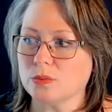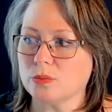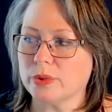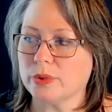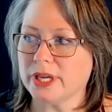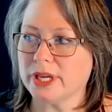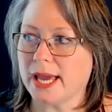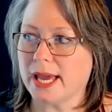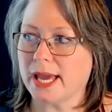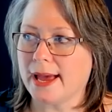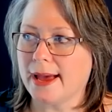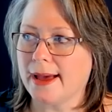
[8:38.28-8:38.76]

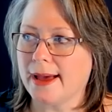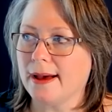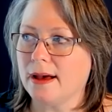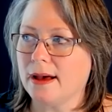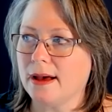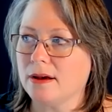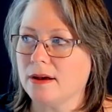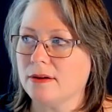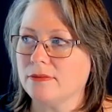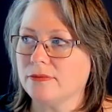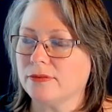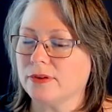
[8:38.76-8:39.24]
we
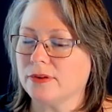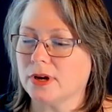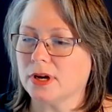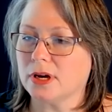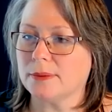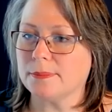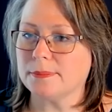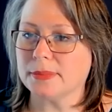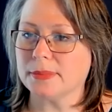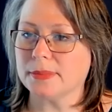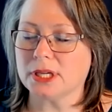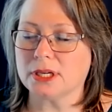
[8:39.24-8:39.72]
have
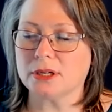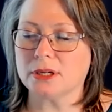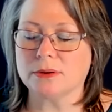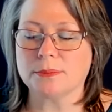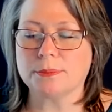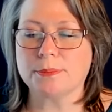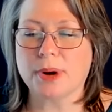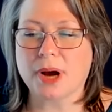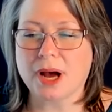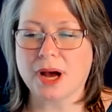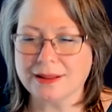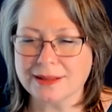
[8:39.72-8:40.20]
you know,
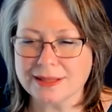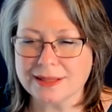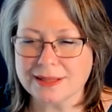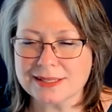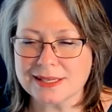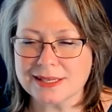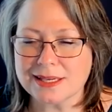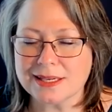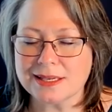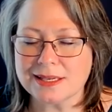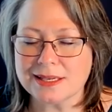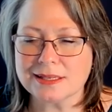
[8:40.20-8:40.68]

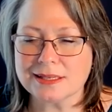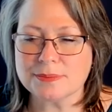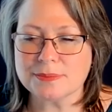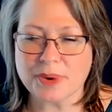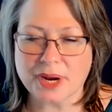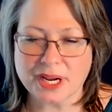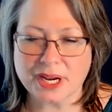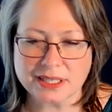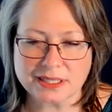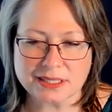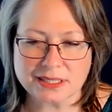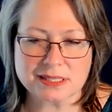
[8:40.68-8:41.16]
policies,
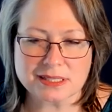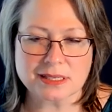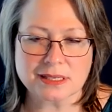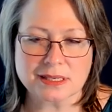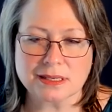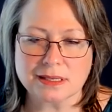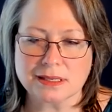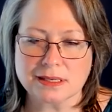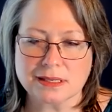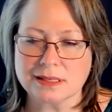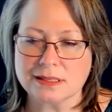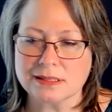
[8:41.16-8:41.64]

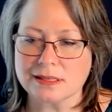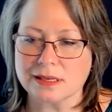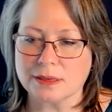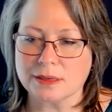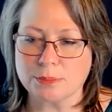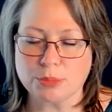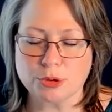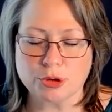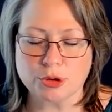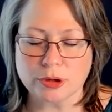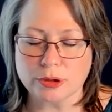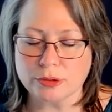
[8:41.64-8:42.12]
practices,
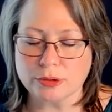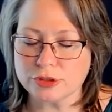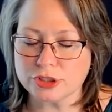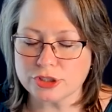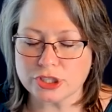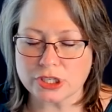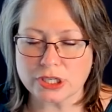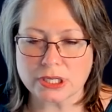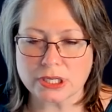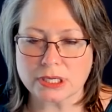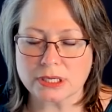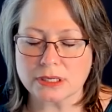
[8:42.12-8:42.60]

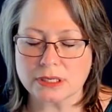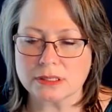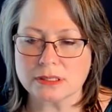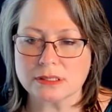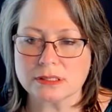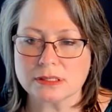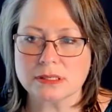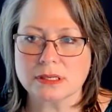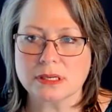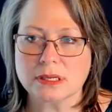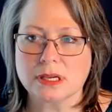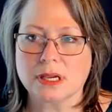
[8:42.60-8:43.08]

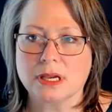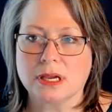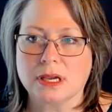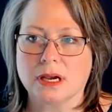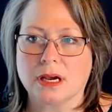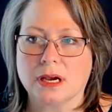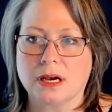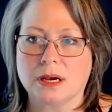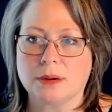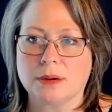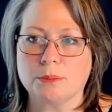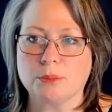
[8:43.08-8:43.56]
approaches
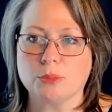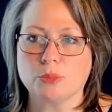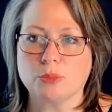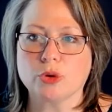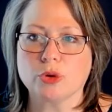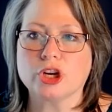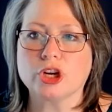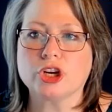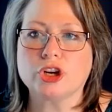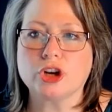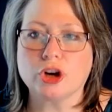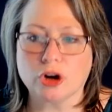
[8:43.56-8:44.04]

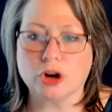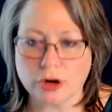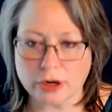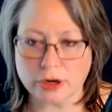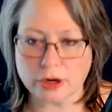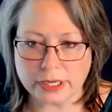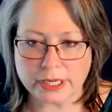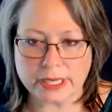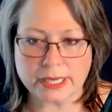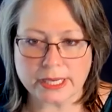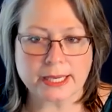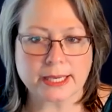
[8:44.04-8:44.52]

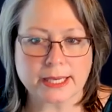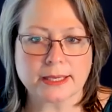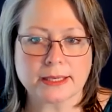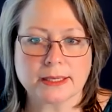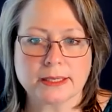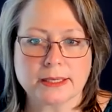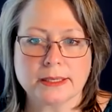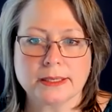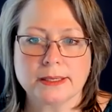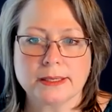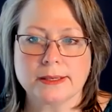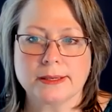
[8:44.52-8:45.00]

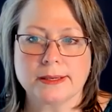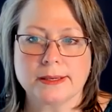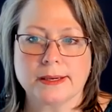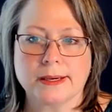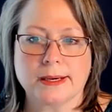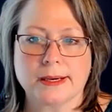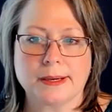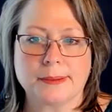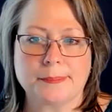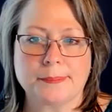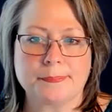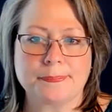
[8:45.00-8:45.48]
regarding
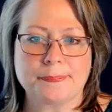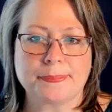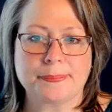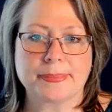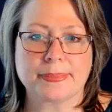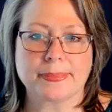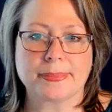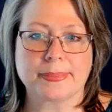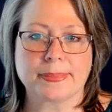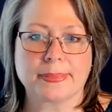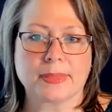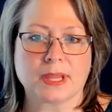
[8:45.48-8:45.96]

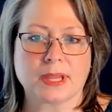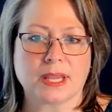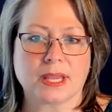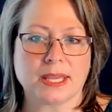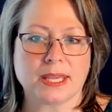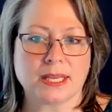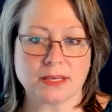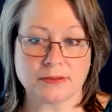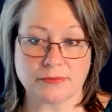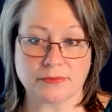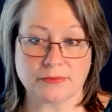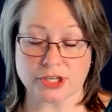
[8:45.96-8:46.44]

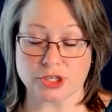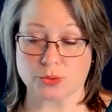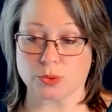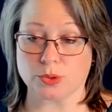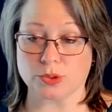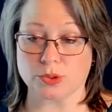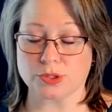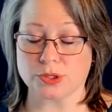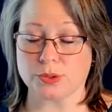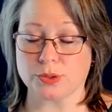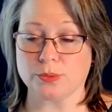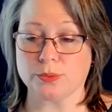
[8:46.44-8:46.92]

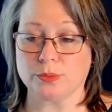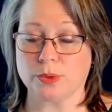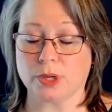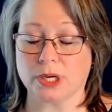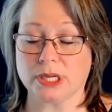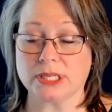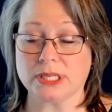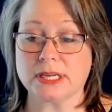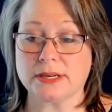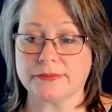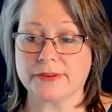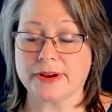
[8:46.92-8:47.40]
individuals who
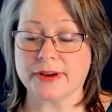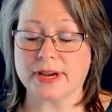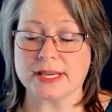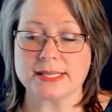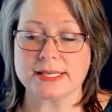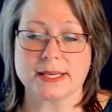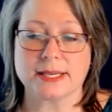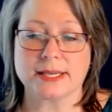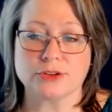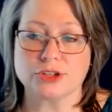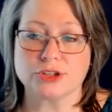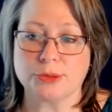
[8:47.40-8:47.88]
identify
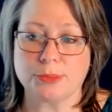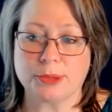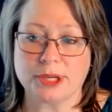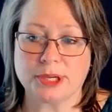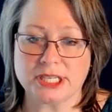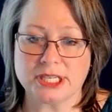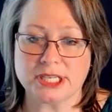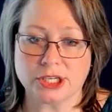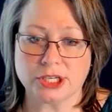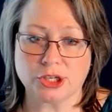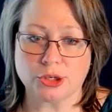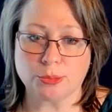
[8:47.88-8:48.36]
as
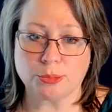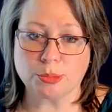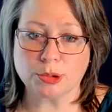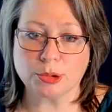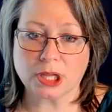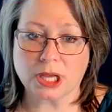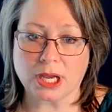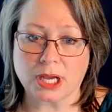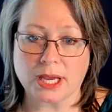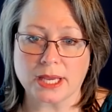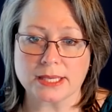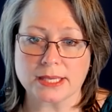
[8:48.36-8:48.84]
LGBTQ
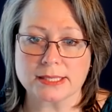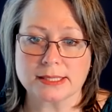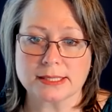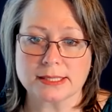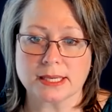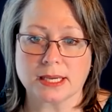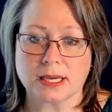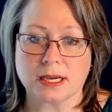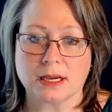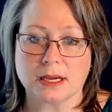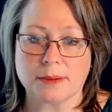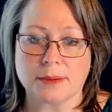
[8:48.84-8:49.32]

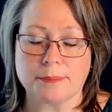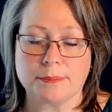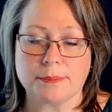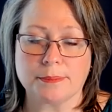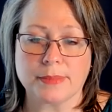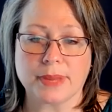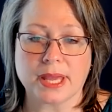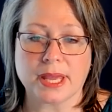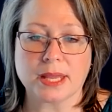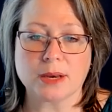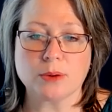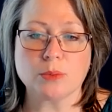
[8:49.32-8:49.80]
plus
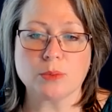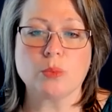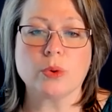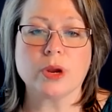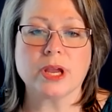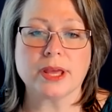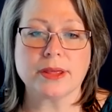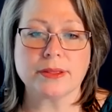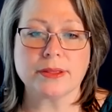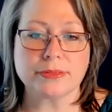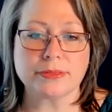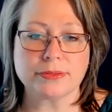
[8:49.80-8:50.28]
and
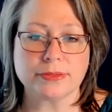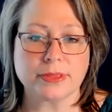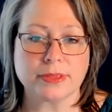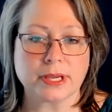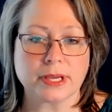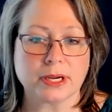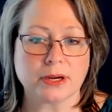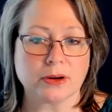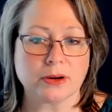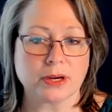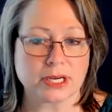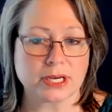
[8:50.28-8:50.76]
with
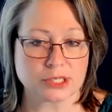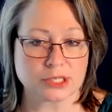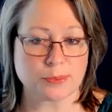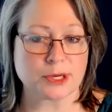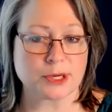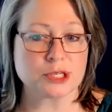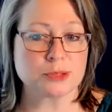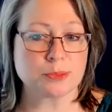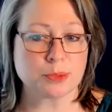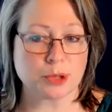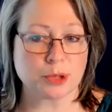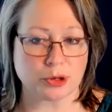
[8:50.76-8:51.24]
their
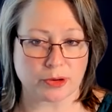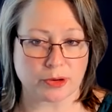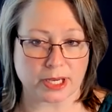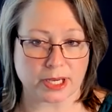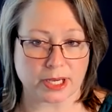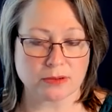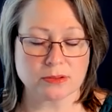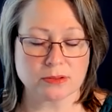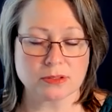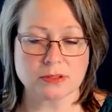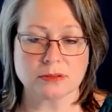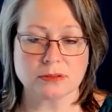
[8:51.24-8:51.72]
express
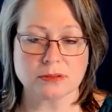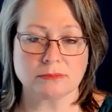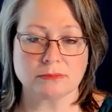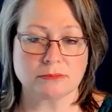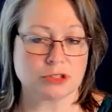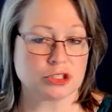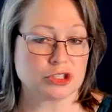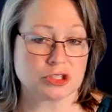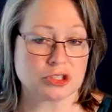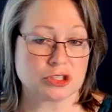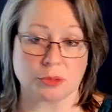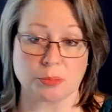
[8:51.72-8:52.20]
pronouns,
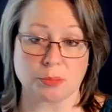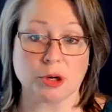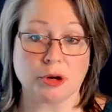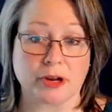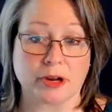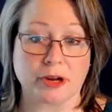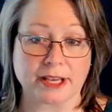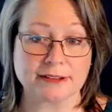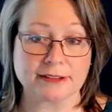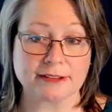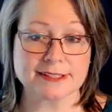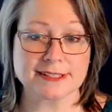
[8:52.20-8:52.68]
just their
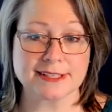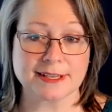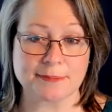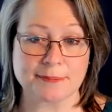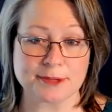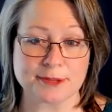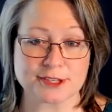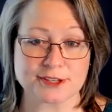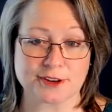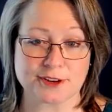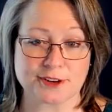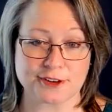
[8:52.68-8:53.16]
pronouns. I'm
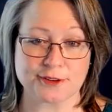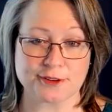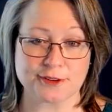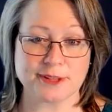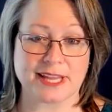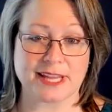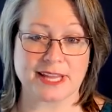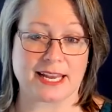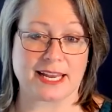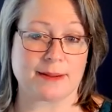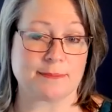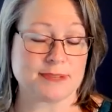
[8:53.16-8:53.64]
going to start
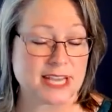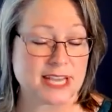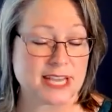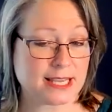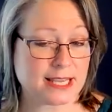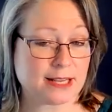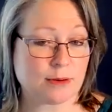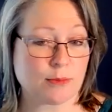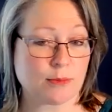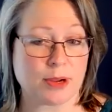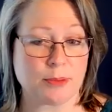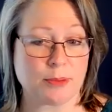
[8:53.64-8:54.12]
doing that. I'm
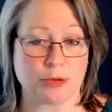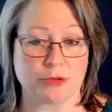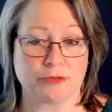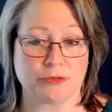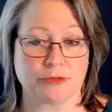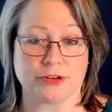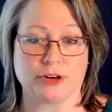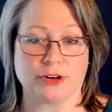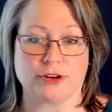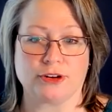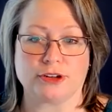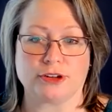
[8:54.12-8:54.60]
taking away
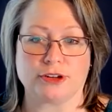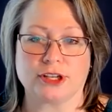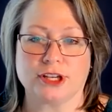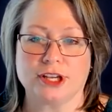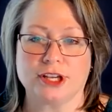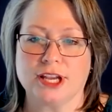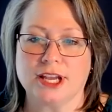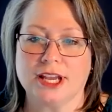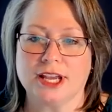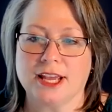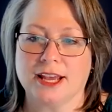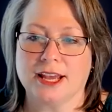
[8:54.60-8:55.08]
preferred.
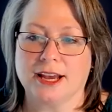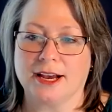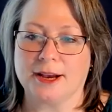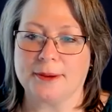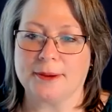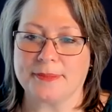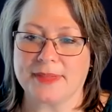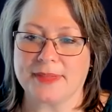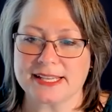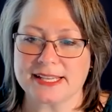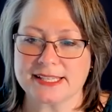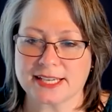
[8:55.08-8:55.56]

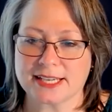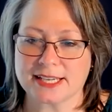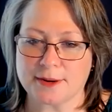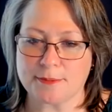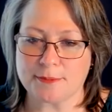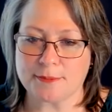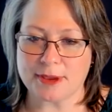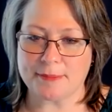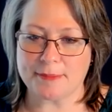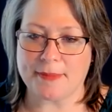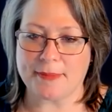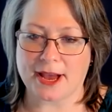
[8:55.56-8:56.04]
That's going
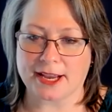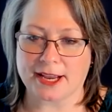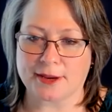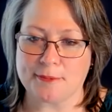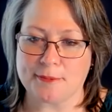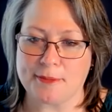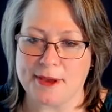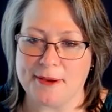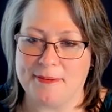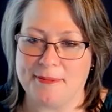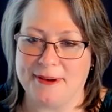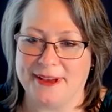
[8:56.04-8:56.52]
to be my
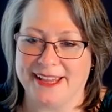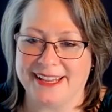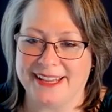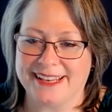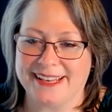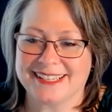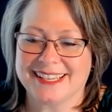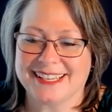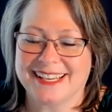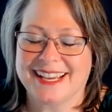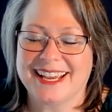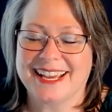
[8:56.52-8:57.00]

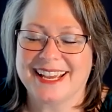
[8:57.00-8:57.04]
commitment.